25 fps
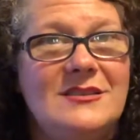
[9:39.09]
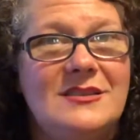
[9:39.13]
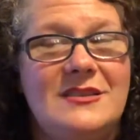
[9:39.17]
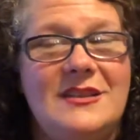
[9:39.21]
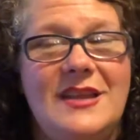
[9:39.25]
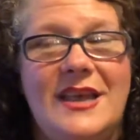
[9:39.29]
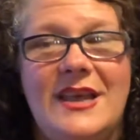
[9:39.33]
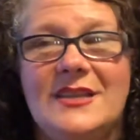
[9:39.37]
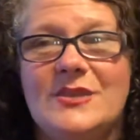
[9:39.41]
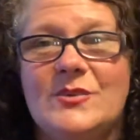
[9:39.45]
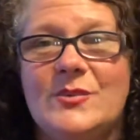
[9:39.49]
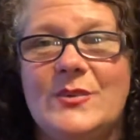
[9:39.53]
and
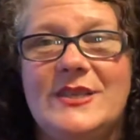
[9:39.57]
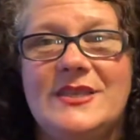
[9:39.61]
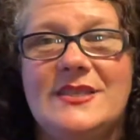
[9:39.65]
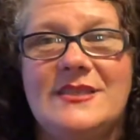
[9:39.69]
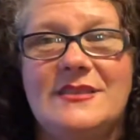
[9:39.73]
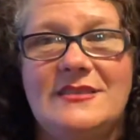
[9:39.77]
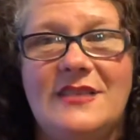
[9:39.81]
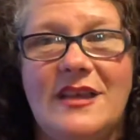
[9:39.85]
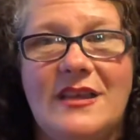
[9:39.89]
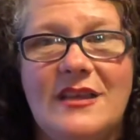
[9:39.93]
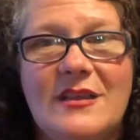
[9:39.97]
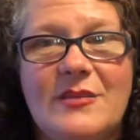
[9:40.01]
as we
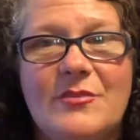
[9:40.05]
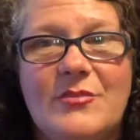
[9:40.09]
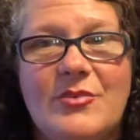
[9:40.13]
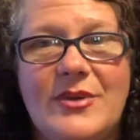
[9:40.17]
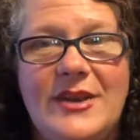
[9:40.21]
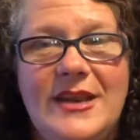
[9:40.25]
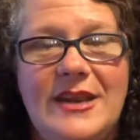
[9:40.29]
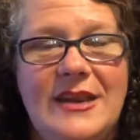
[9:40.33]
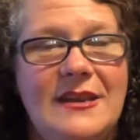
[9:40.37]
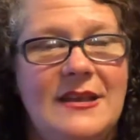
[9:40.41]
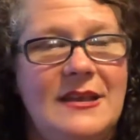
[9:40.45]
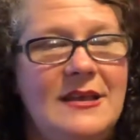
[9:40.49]

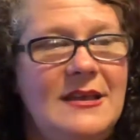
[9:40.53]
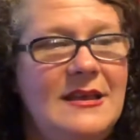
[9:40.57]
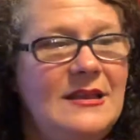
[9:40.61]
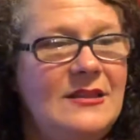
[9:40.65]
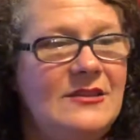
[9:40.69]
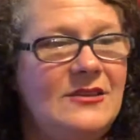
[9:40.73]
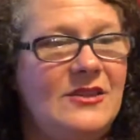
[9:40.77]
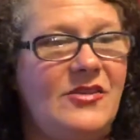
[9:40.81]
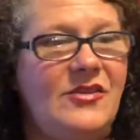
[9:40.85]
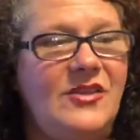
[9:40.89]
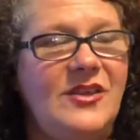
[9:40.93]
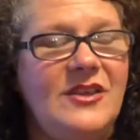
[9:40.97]
celebrate
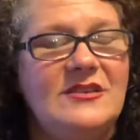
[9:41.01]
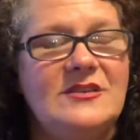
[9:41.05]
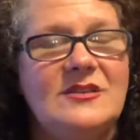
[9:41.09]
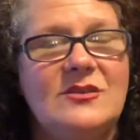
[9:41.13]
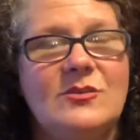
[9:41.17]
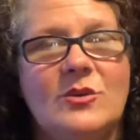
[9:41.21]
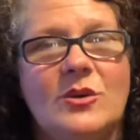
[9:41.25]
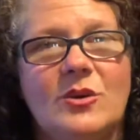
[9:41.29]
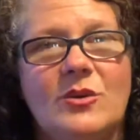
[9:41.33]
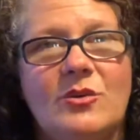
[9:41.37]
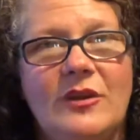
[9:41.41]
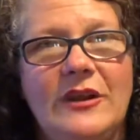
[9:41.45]
the things that
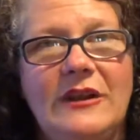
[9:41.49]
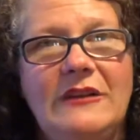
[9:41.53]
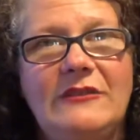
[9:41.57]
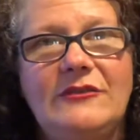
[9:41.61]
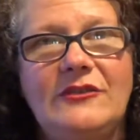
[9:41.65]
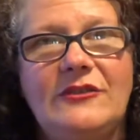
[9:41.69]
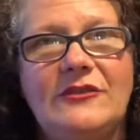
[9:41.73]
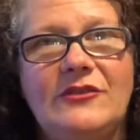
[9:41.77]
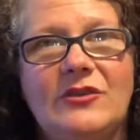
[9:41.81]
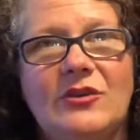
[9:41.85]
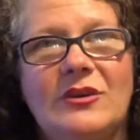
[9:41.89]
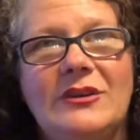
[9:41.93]
we're grateful
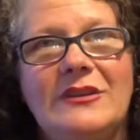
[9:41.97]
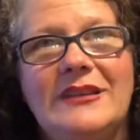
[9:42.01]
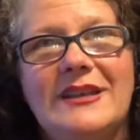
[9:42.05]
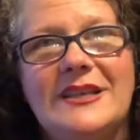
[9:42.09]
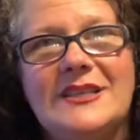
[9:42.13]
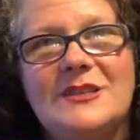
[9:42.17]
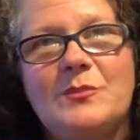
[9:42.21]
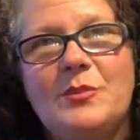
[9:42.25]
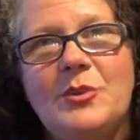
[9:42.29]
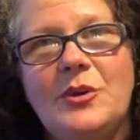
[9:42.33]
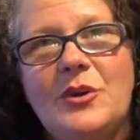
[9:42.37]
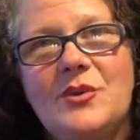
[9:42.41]
for, let's
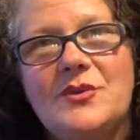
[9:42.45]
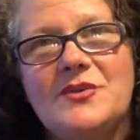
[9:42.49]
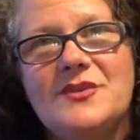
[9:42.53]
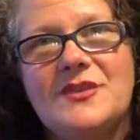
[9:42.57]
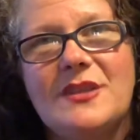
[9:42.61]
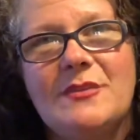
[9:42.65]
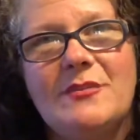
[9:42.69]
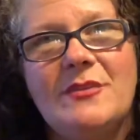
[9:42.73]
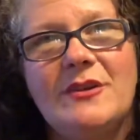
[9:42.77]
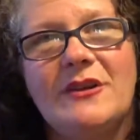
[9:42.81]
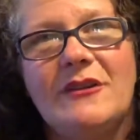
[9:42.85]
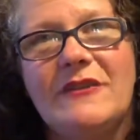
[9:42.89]
post
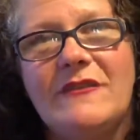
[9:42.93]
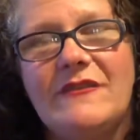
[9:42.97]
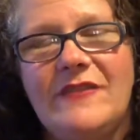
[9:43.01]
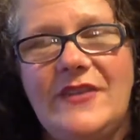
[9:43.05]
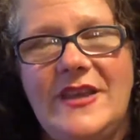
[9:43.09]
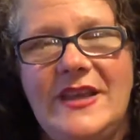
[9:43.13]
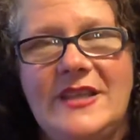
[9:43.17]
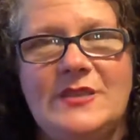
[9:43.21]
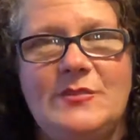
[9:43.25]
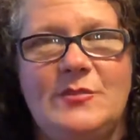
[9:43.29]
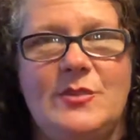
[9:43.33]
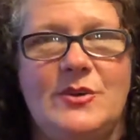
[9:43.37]
them in our
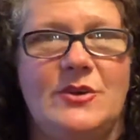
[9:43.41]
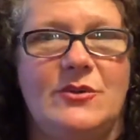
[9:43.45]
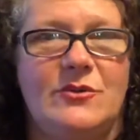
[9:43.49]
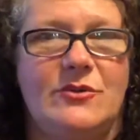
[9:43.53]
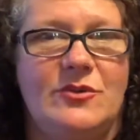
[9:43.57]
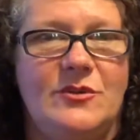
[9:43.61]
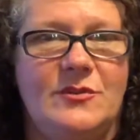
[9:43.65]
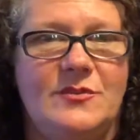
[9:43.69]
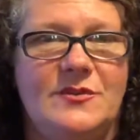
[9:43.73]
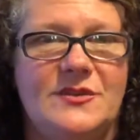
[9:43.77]
Facebook group.